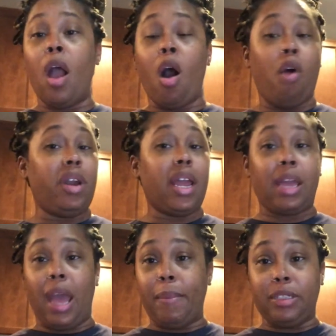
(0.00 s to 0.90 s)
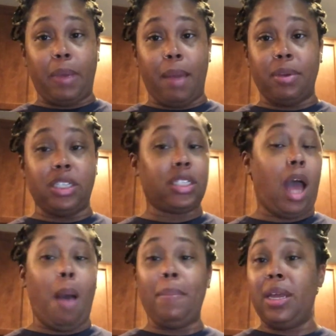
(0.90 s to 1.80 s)
on that cabbage baby just
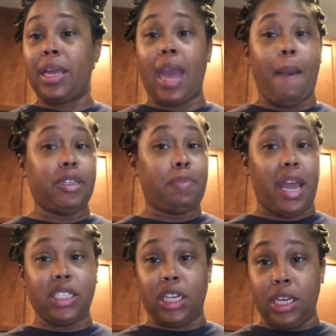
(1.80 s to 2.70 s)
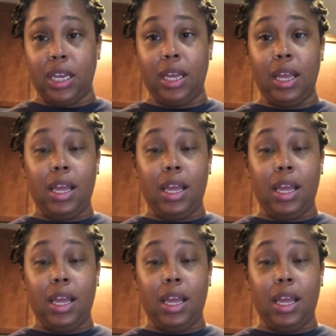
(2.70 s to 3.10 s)
call me a cabbage patch kid